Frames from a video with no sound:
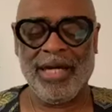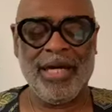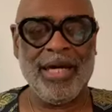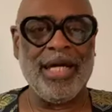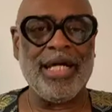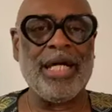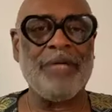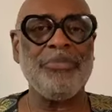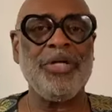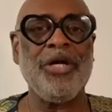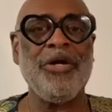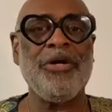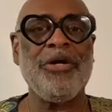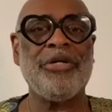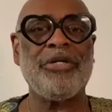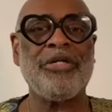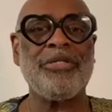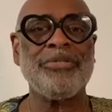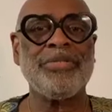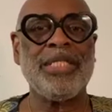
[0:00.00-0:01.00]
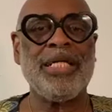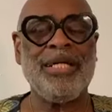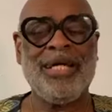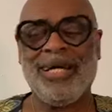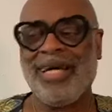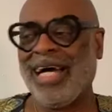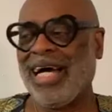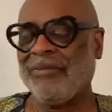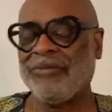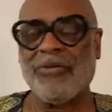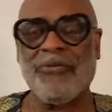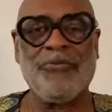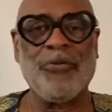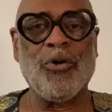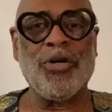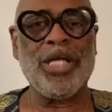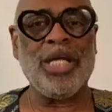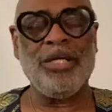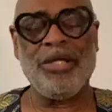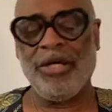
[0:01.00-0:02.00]
And I'm here after
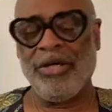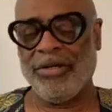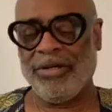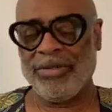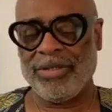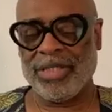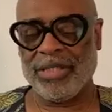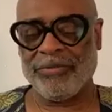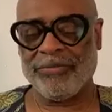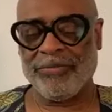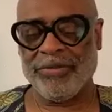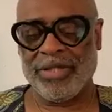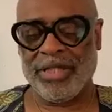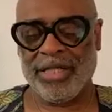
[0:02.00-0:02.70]
40 years of